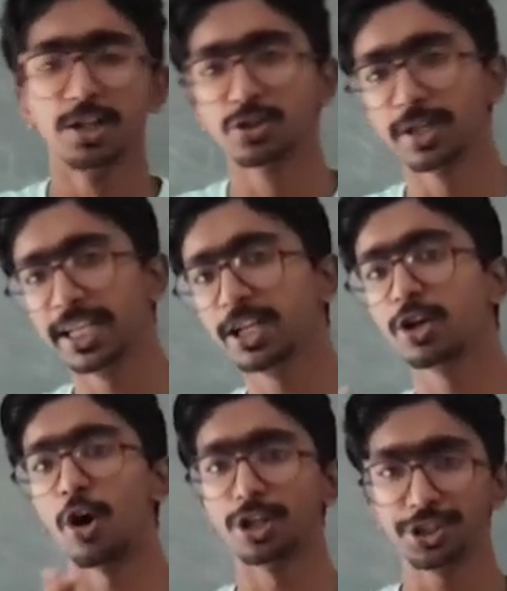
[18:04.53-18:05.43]
So
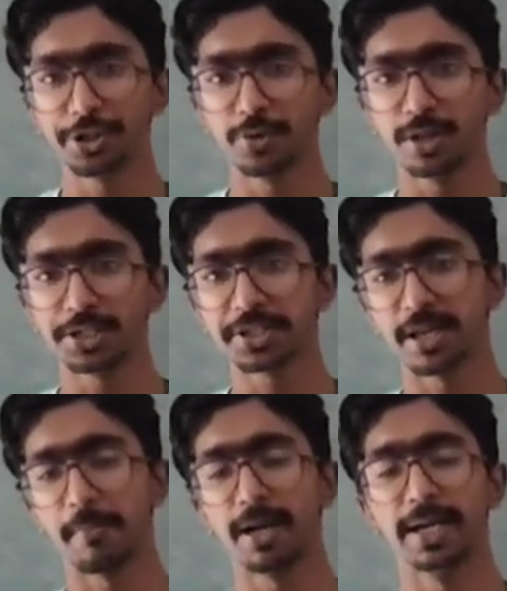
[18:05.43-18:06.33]
in longitudinal
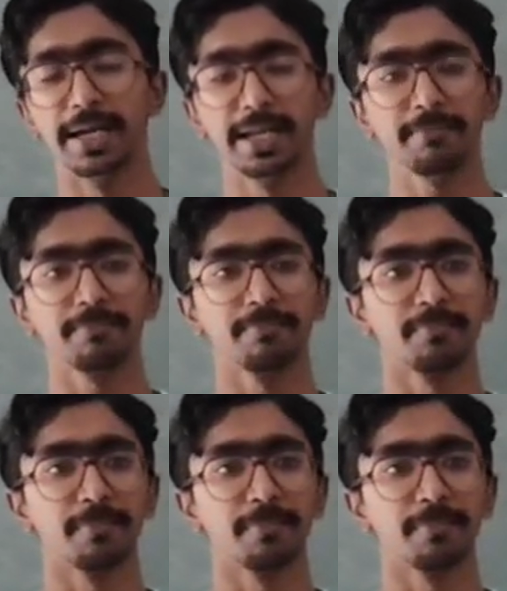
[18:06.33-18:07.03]
stability